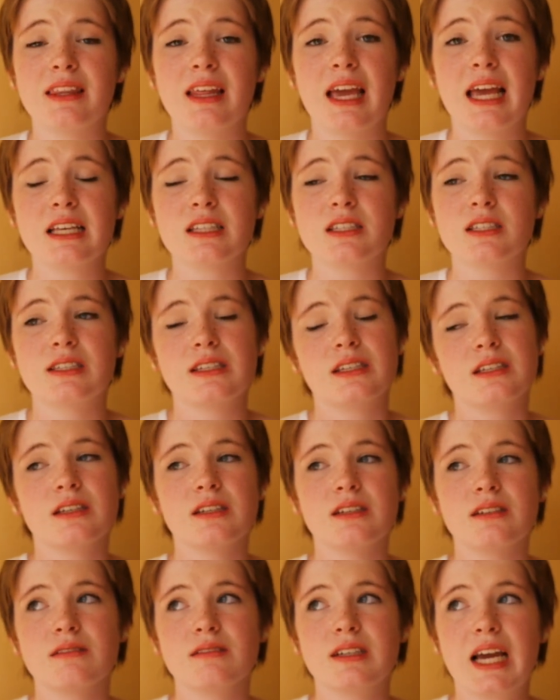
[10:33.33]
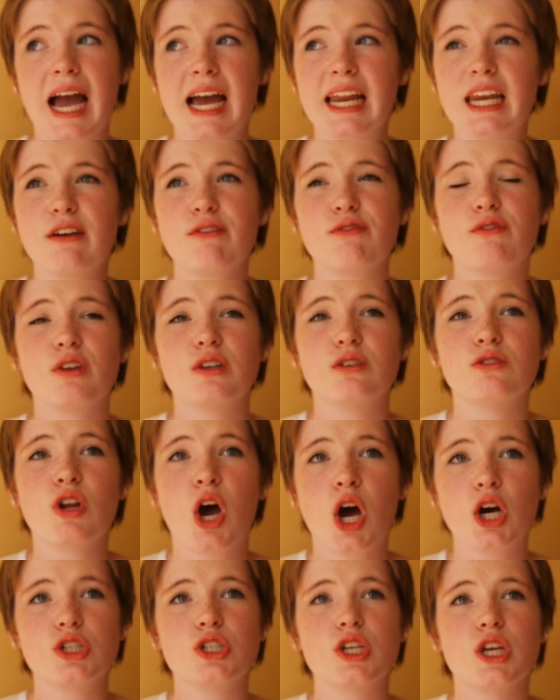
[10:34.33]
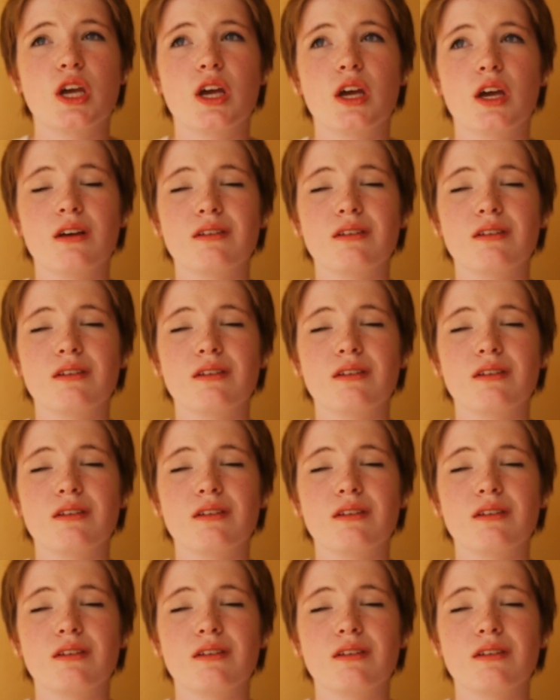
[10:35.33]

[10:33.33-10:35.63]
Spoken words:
It's kind of not